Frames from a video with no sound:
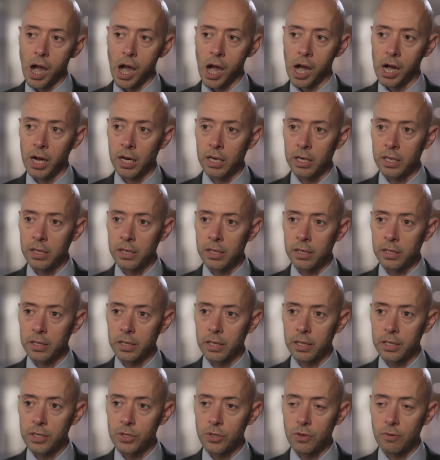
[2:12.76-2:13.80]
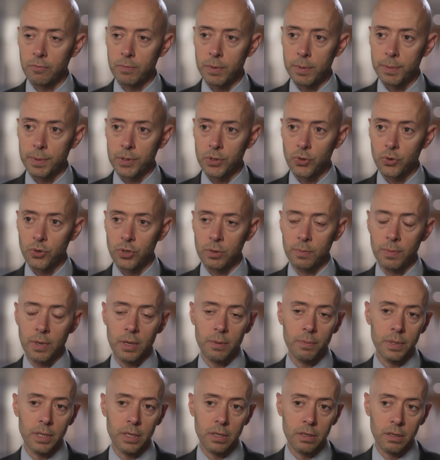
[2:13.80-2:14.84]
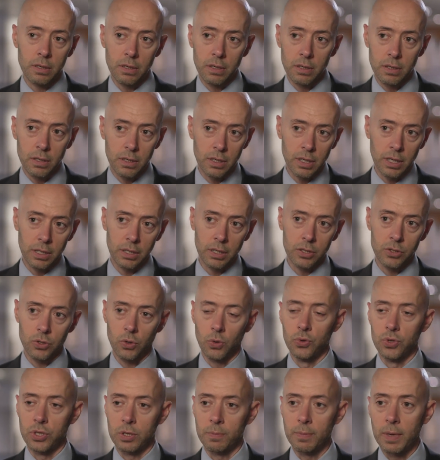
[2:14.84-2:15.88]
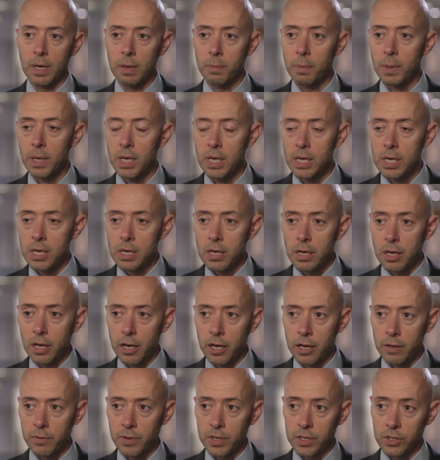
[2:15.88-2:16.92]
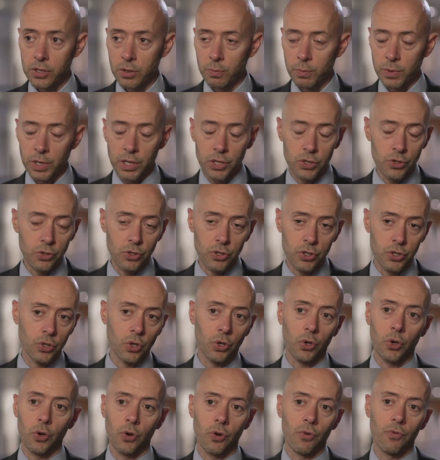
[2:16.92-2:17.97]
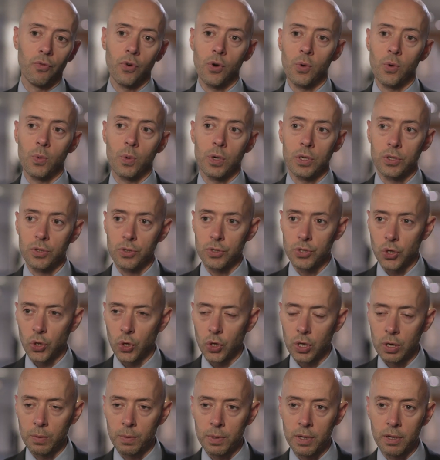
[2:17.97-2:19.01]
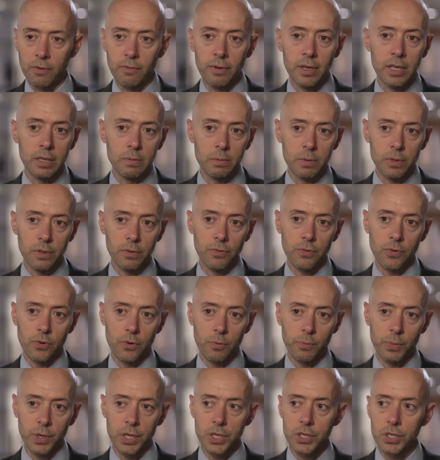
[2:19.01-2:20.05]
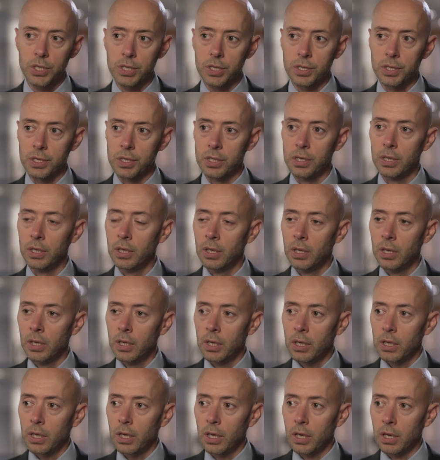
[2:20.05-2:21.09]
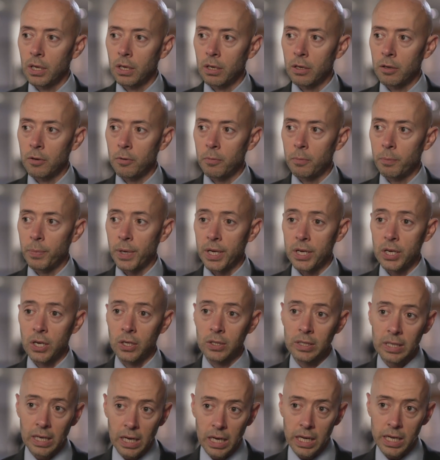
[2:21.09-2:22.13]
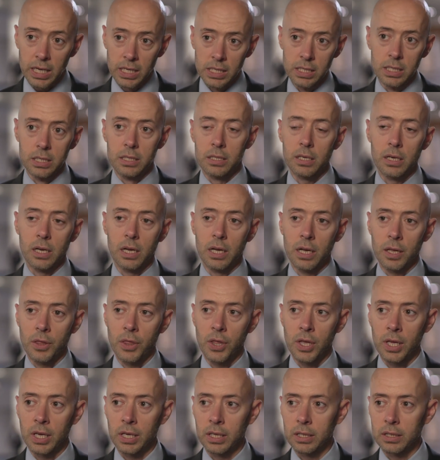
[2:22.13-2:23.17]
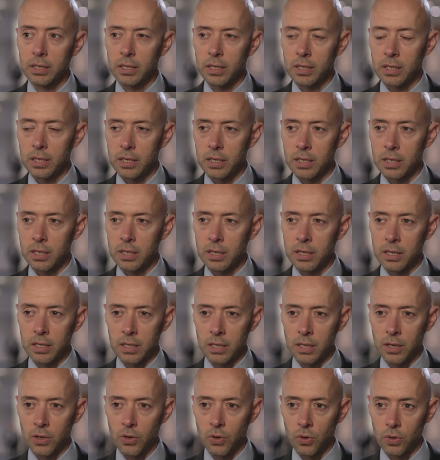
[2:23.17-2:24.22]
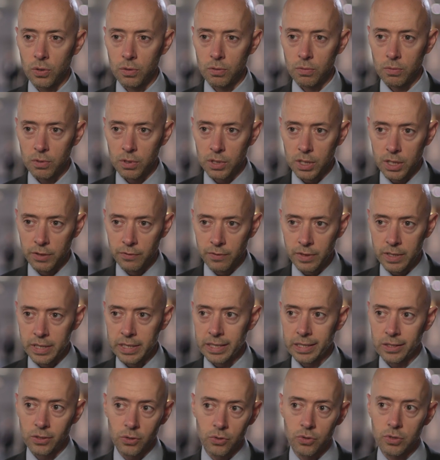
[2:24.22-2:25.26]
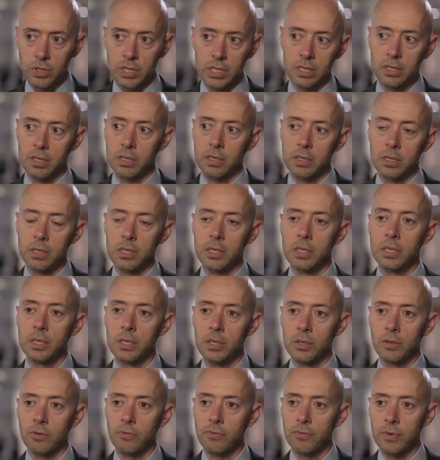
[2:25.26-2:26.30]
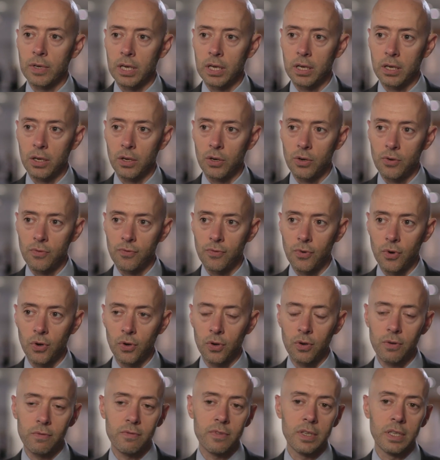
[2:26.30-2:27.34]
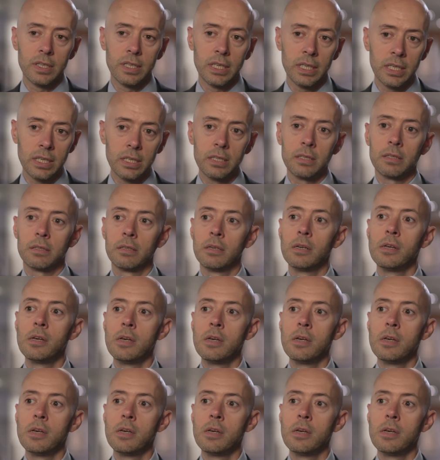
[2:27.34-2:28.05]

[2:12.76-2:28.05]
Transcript: uh, in the case of bevacizumab and, and atezolizumab, uh, this combination is not going forward, so it's not going to be available for patients. Um, but nonetheless, I think the, the, given the consistency of, uh, of all of the data,